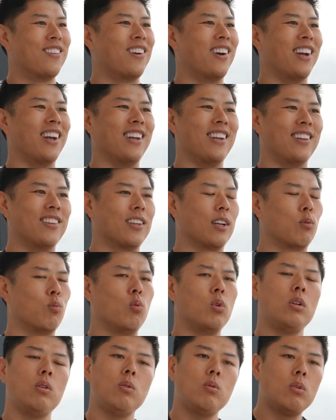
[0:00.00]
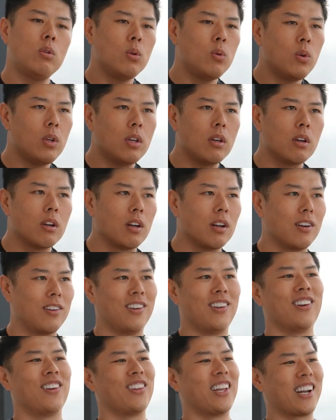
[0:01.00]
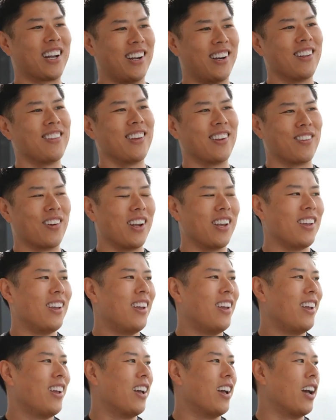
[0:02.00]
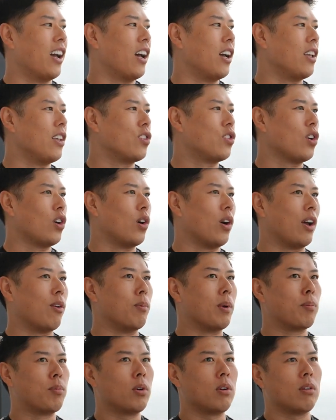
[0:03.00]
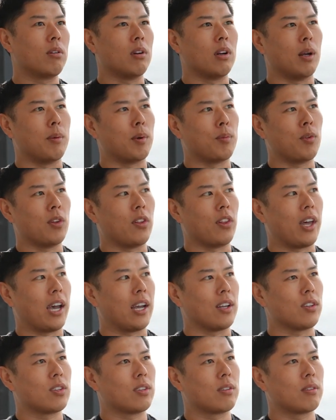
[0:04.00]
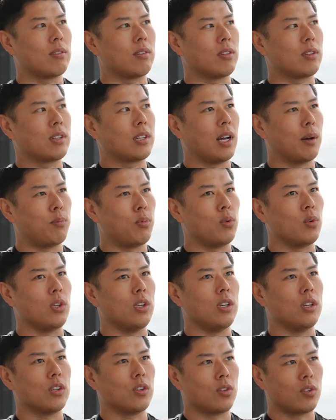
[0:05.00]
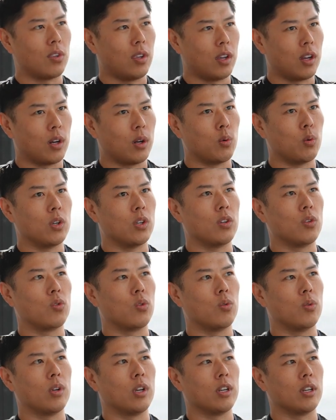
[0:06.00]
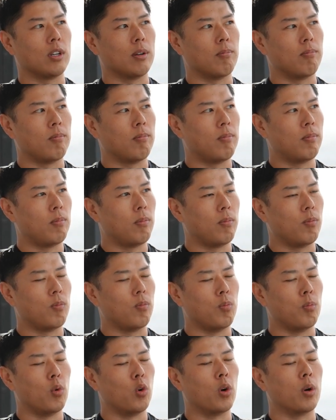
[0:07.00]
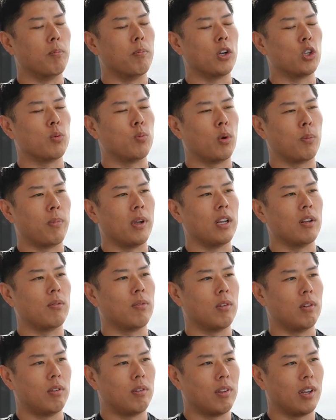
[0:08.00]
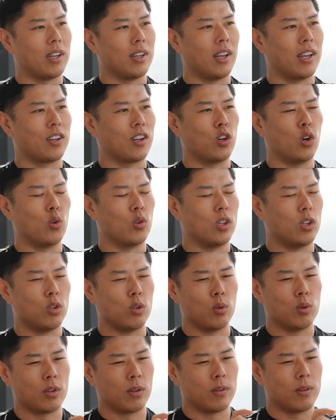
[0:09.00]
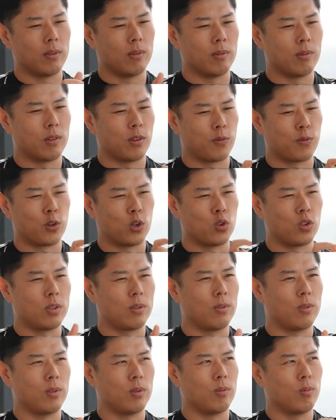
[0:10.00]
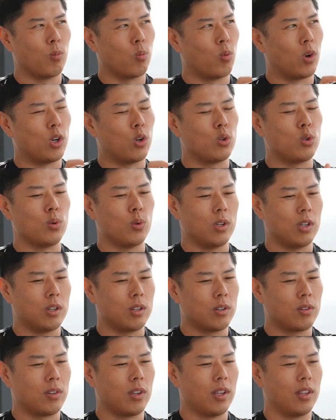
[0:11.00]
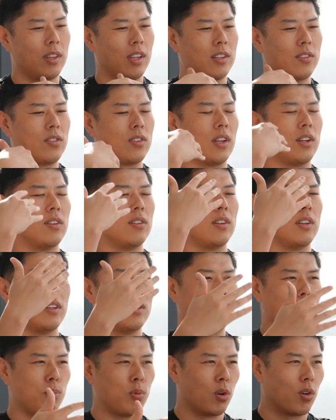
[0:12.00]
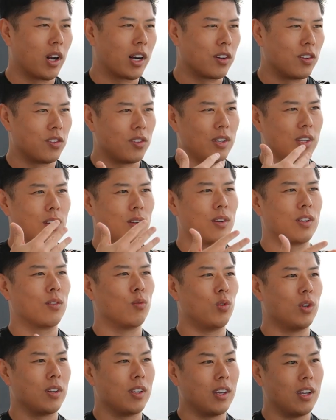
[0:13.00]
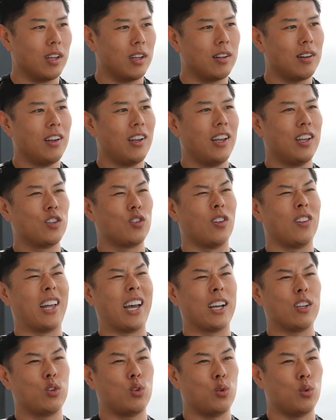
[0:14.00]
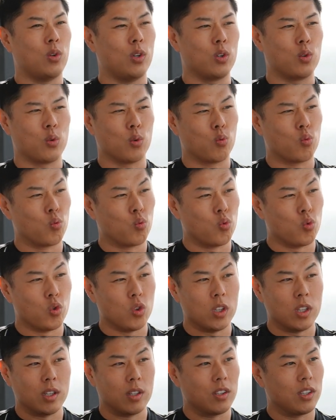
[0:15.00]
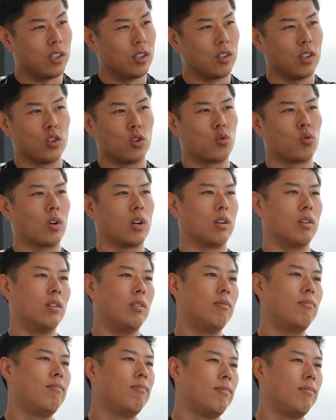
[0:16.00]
Right. It's like, what do you do here? You know, that kind of thing. Right. And so I remember the last couple of years there was much more painful. I could only do the first 1 or 2 years, and then suddenly the bureaucracy really hit. So the last 2 years was really a struggle.